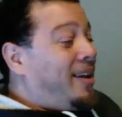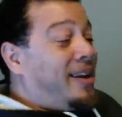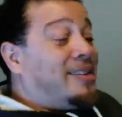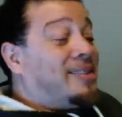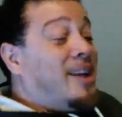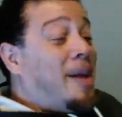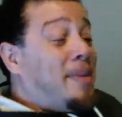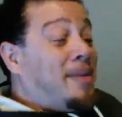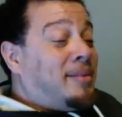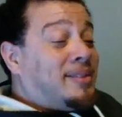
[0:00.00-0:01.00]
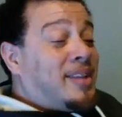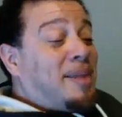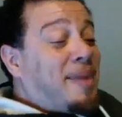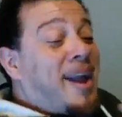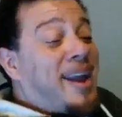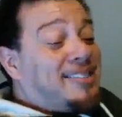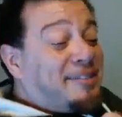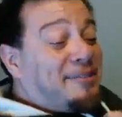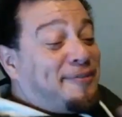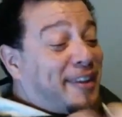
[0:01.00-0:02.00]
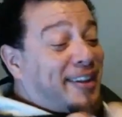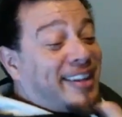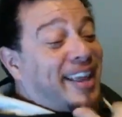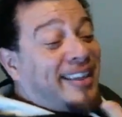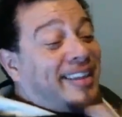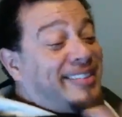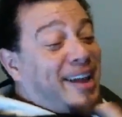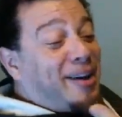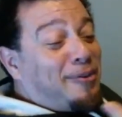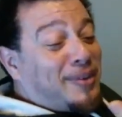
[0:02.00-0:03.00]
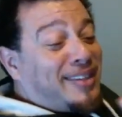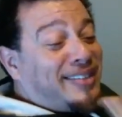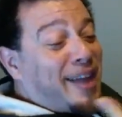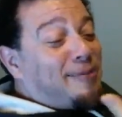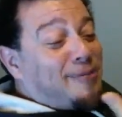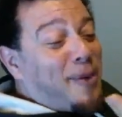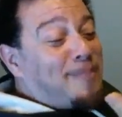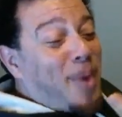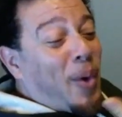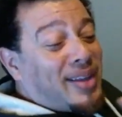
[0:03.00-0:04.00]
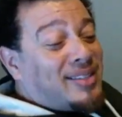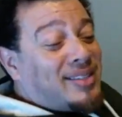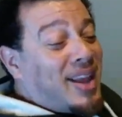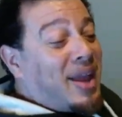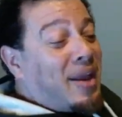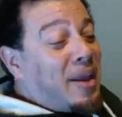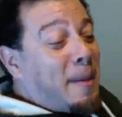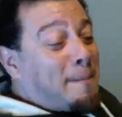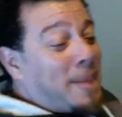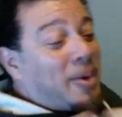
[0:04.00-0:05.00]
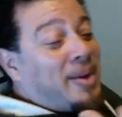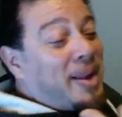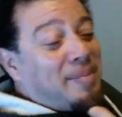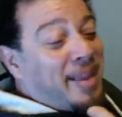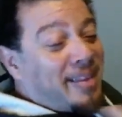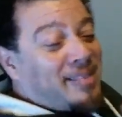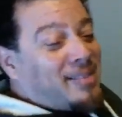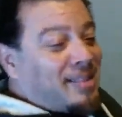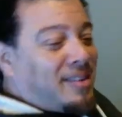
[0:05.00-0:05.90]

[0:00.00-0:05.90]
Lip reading: It's coming. Take my ass to Philadelphia with the Death Row Boys, burn them niggas.